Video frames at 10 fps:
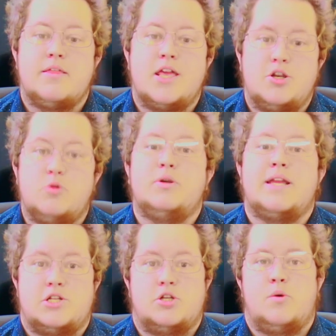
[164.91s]
then you
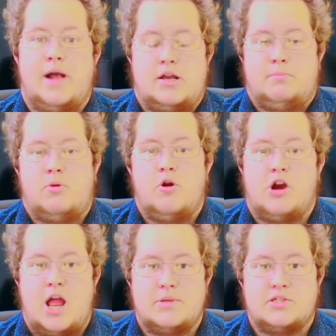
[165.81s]
need to know how to
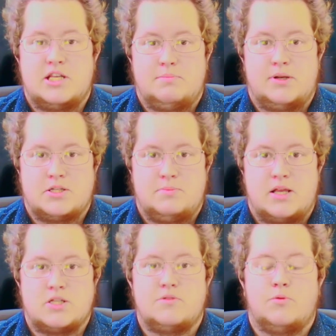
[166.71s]
program in C++
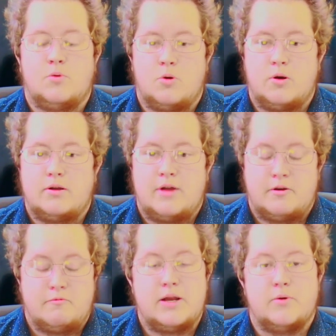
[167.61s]
for
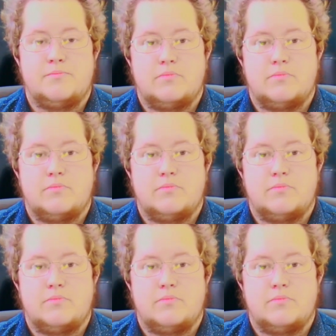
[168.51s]
Unreal.